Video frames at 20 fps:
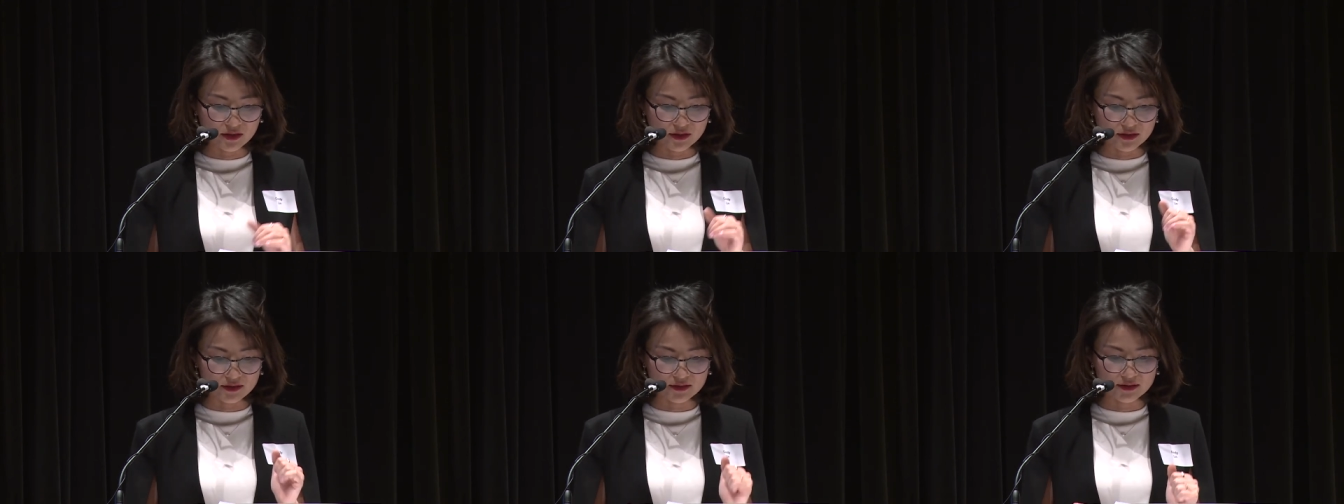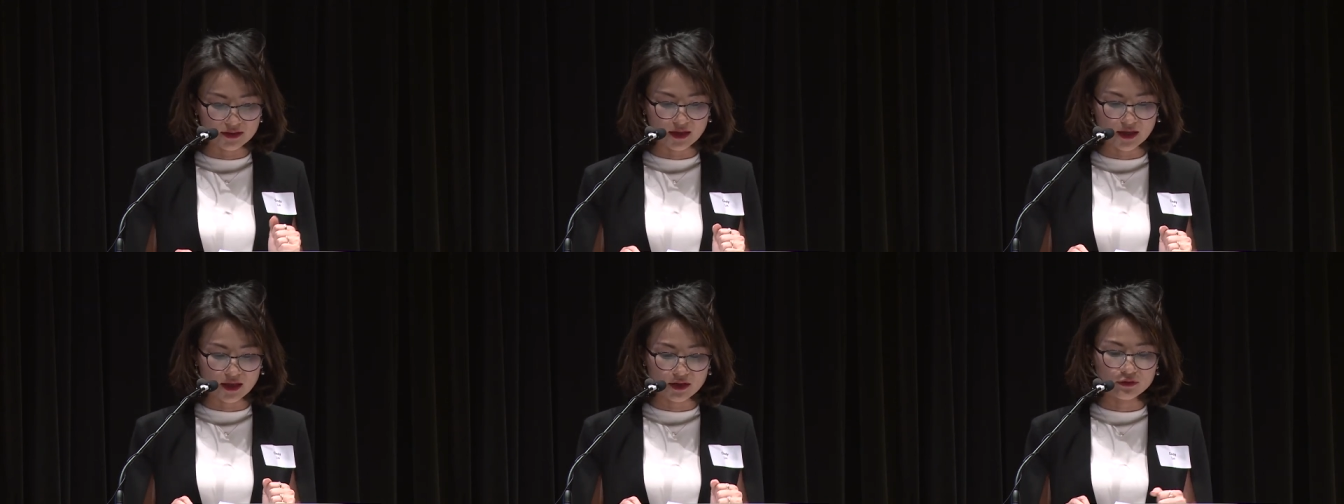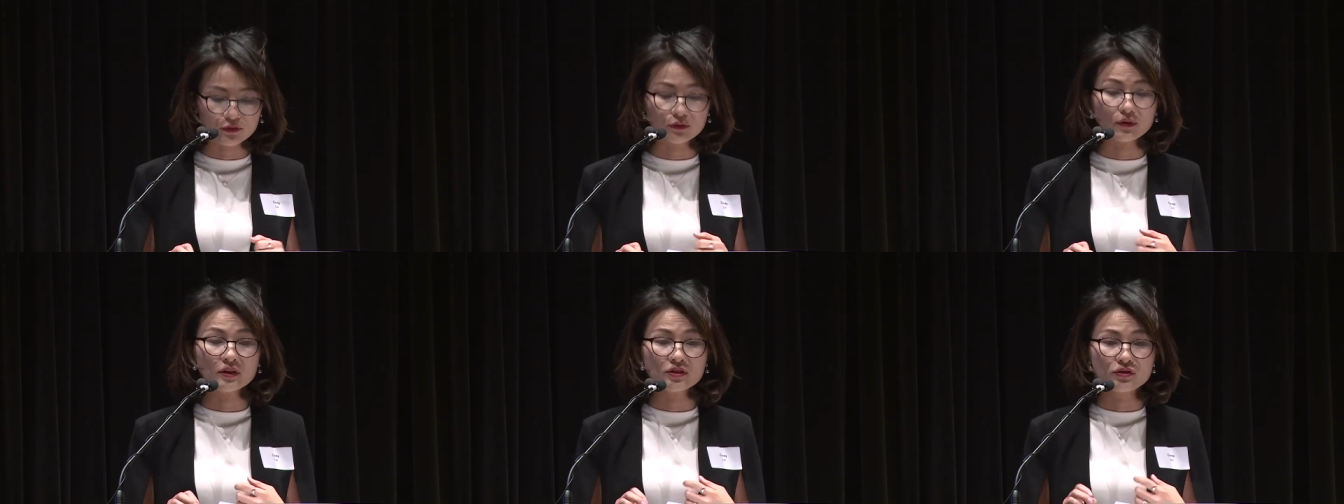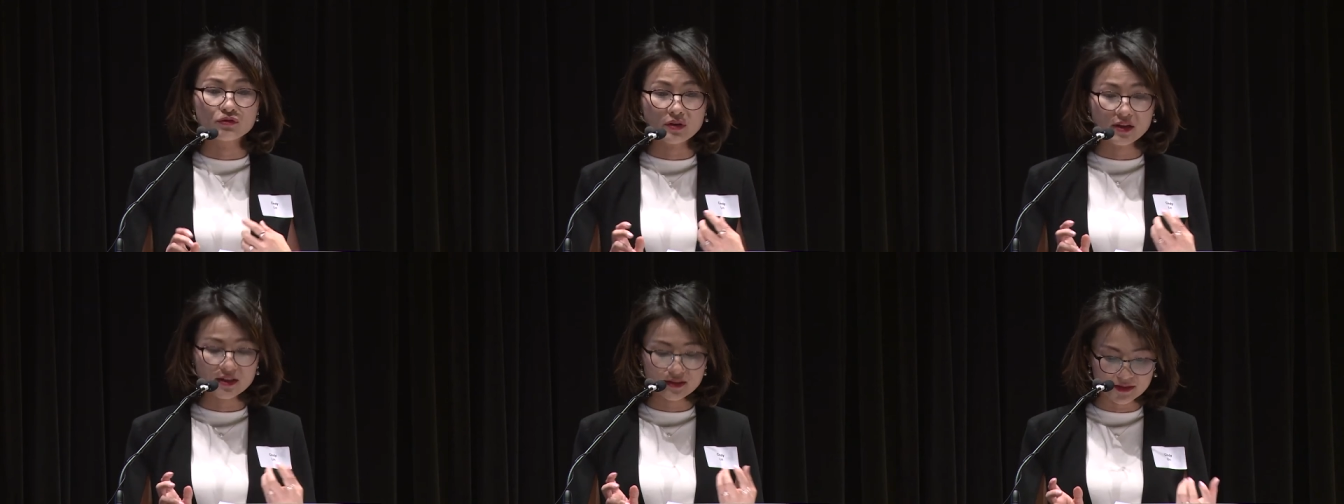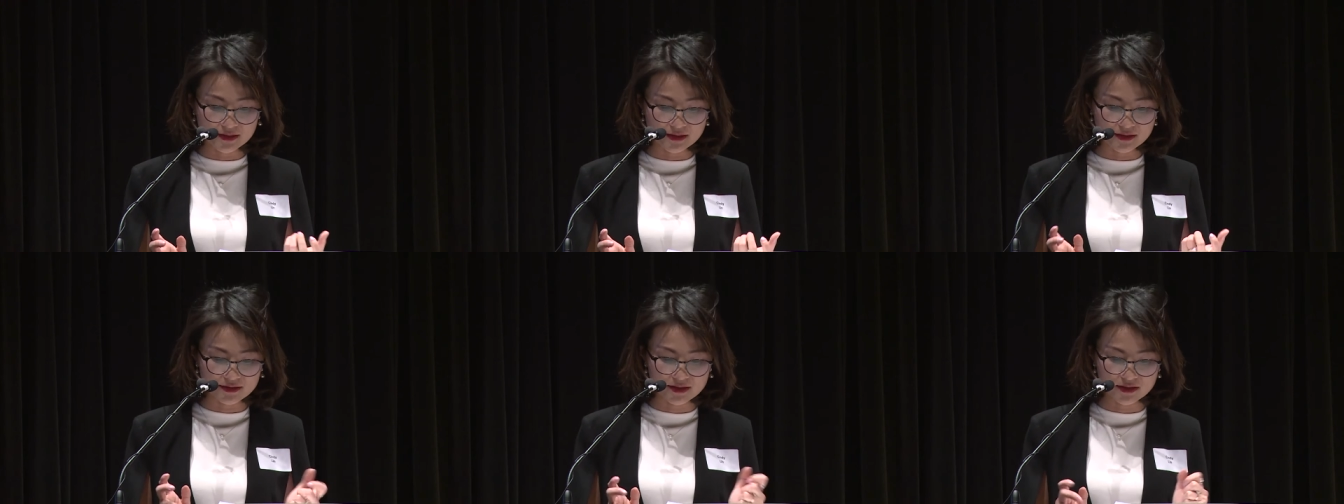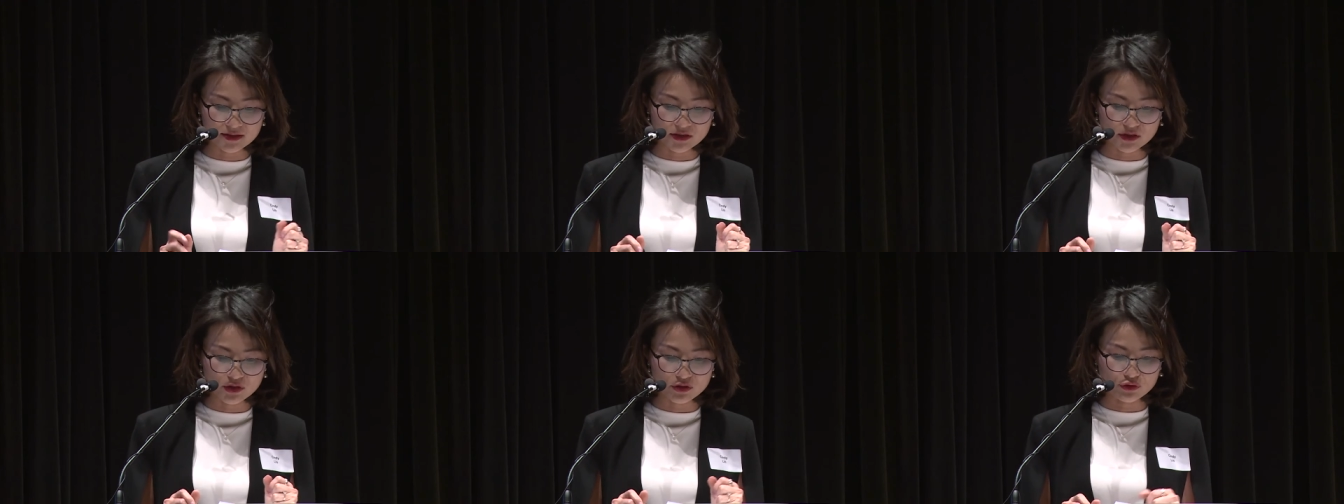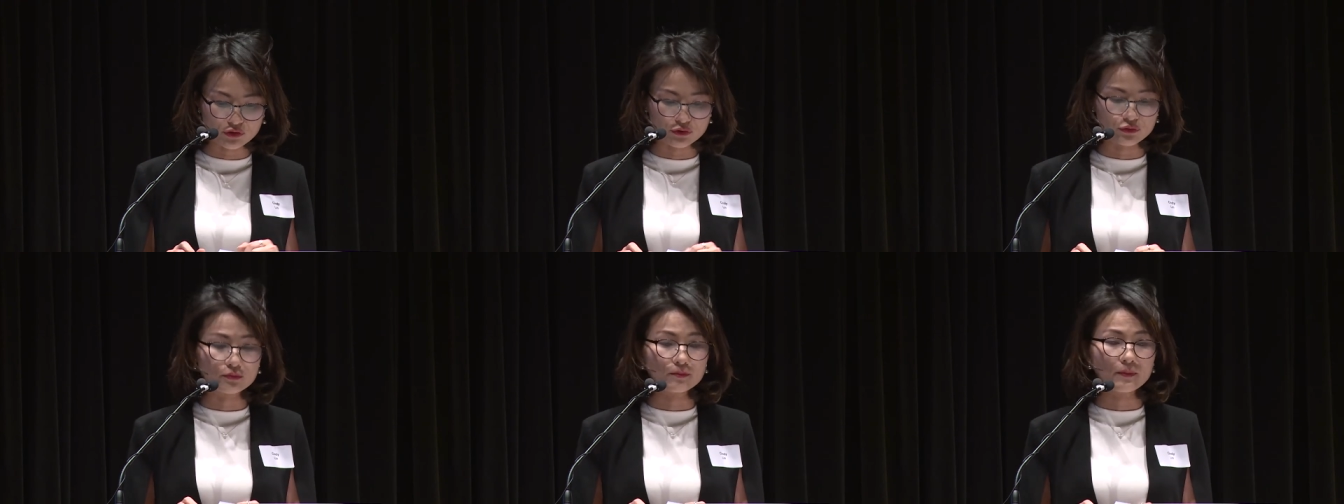designed to address this
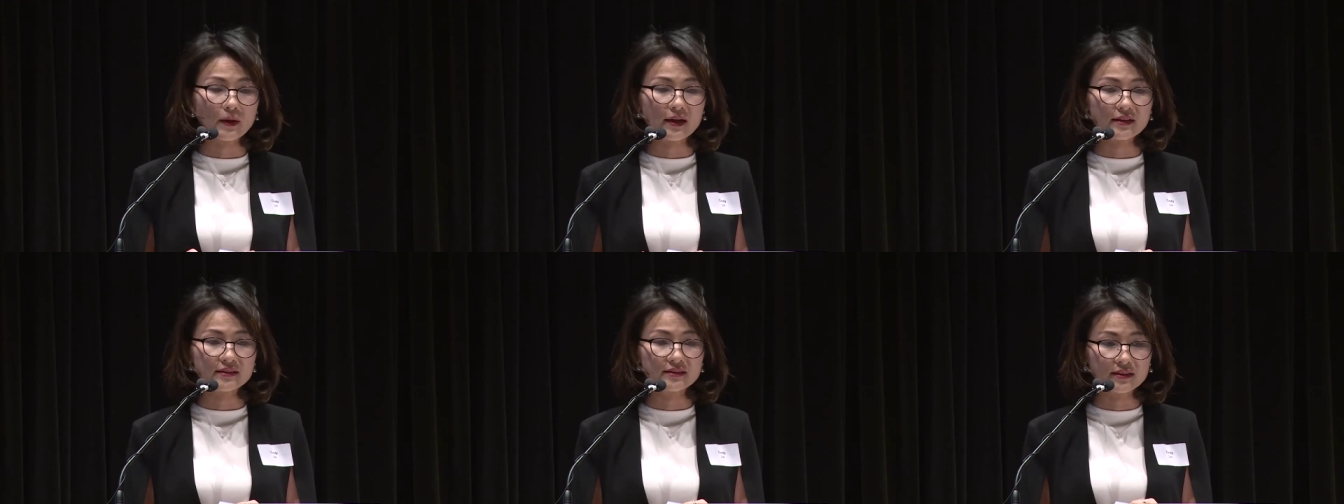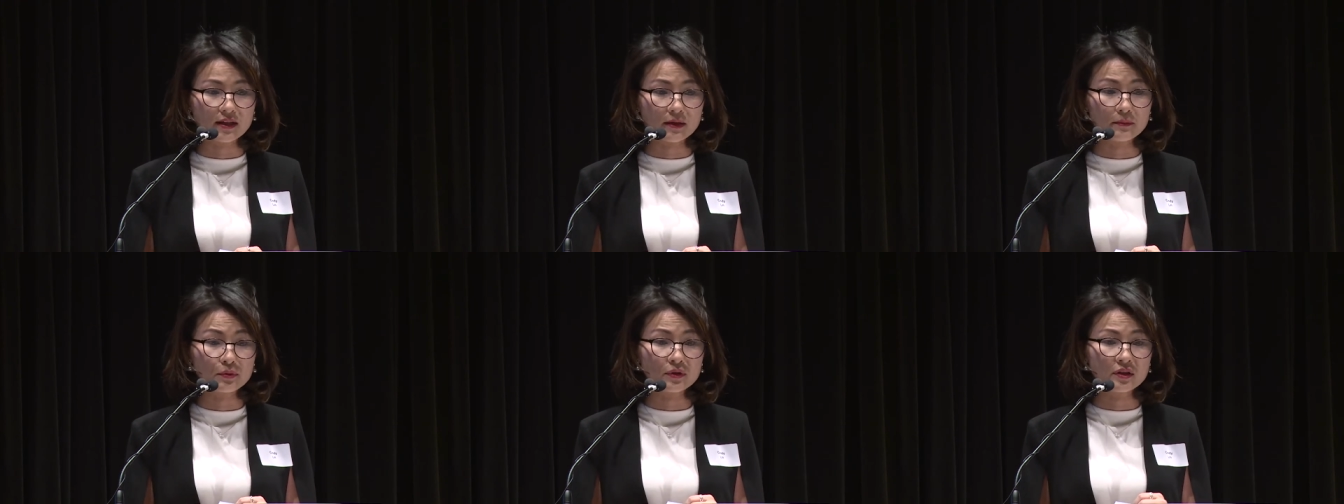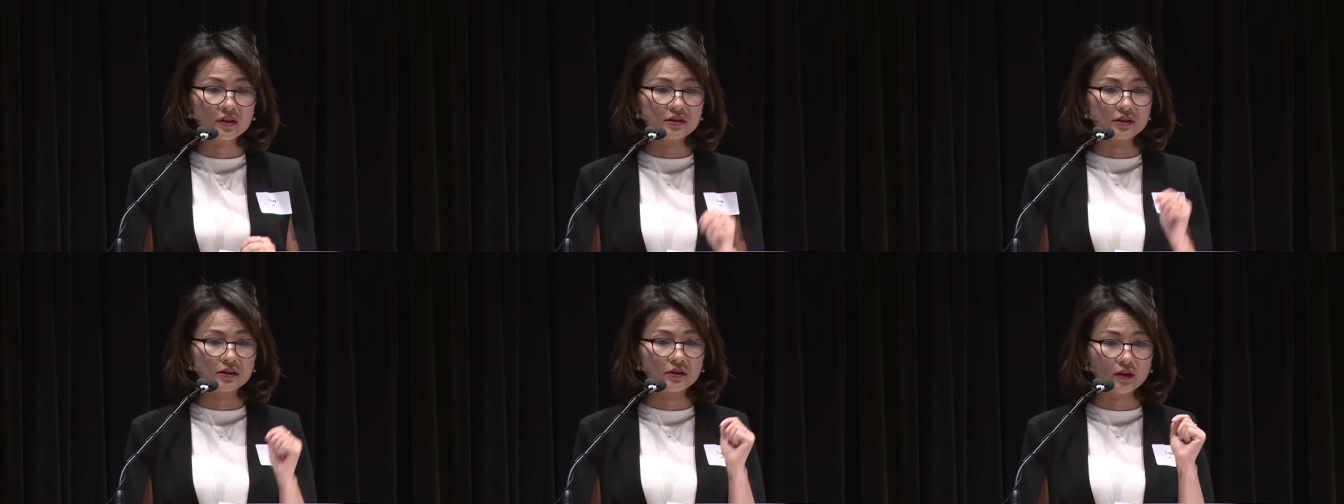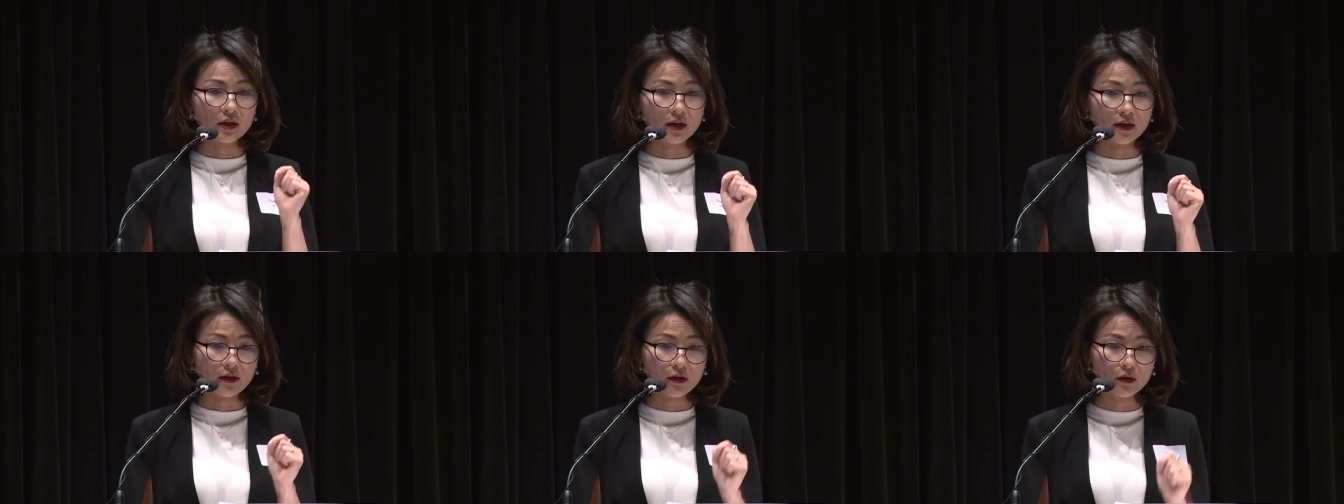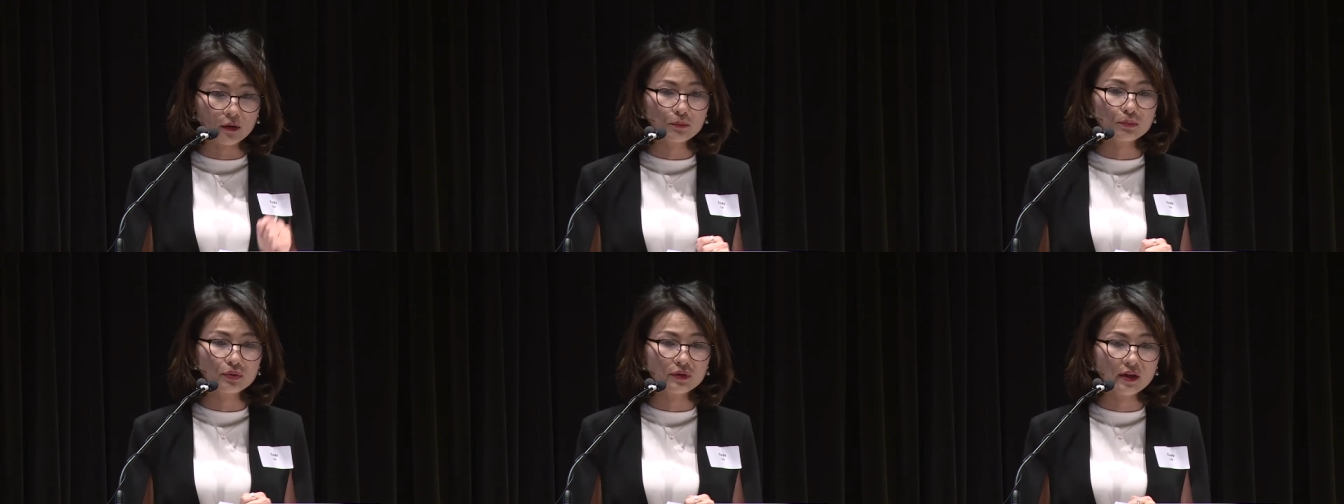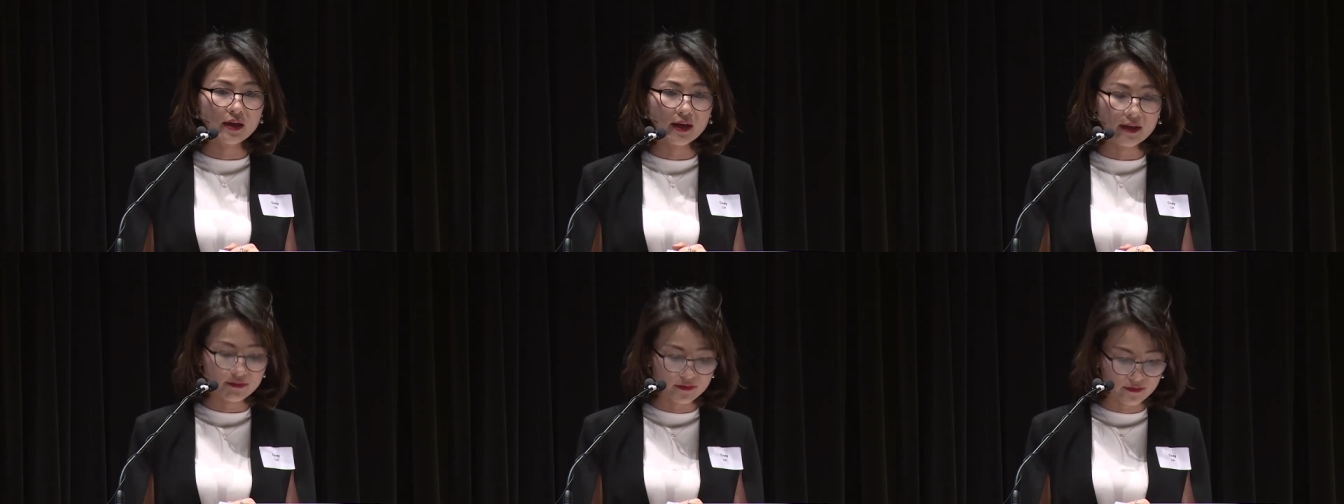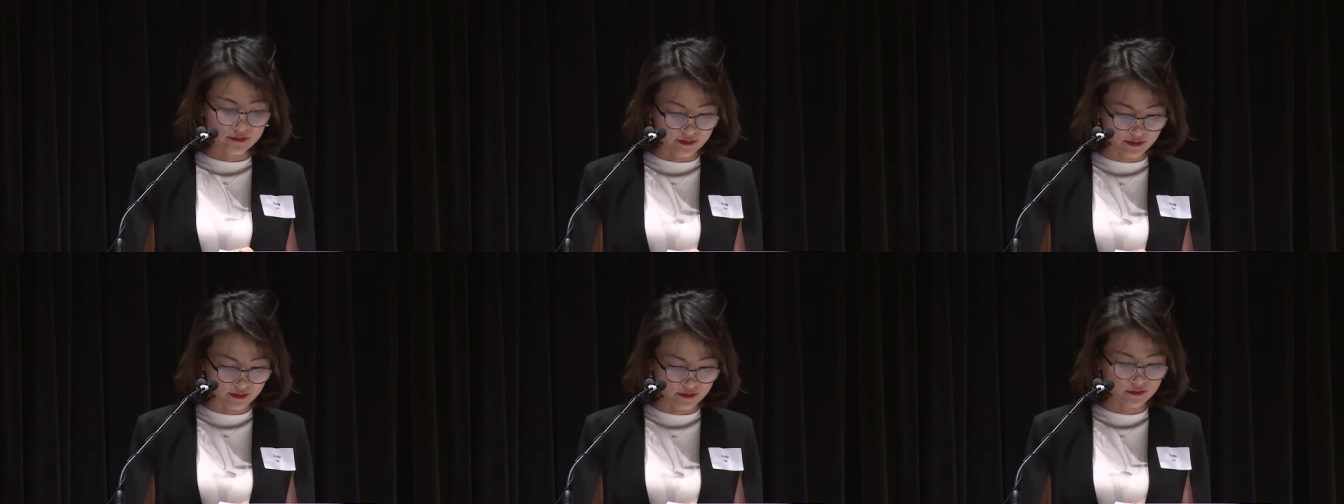issue by establishing a
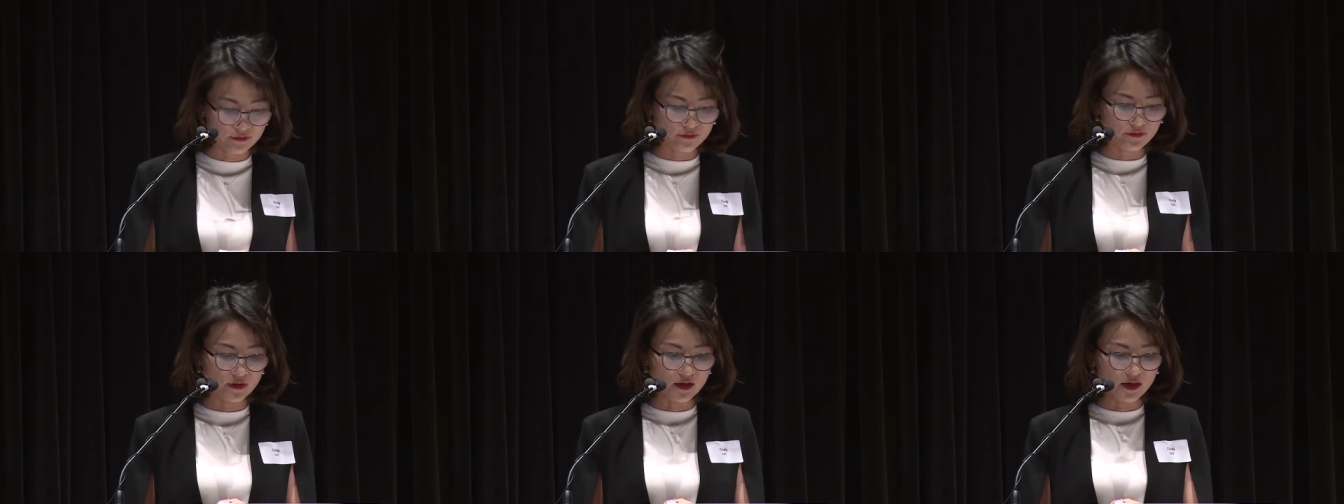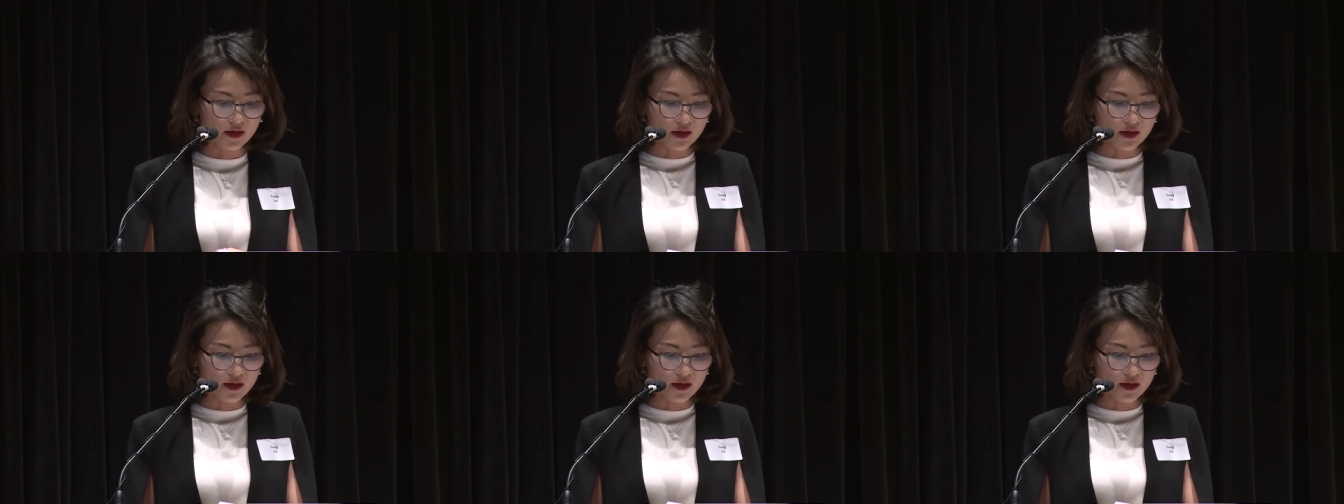comprehensive